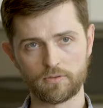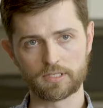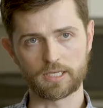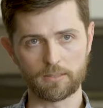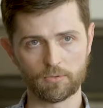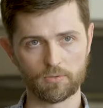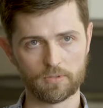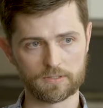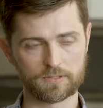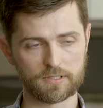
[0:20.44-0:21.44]
the table
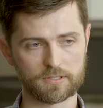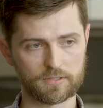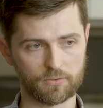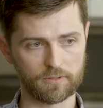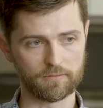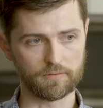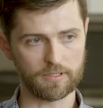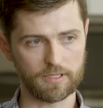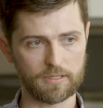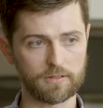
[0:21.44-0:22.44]
was this sort of
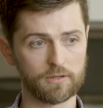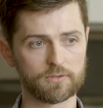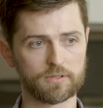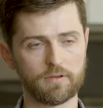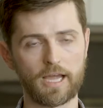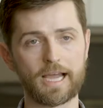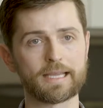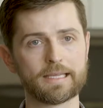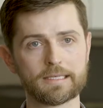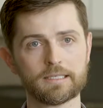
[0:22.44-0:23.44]
ethos of
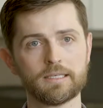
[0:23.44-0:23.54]
hacking.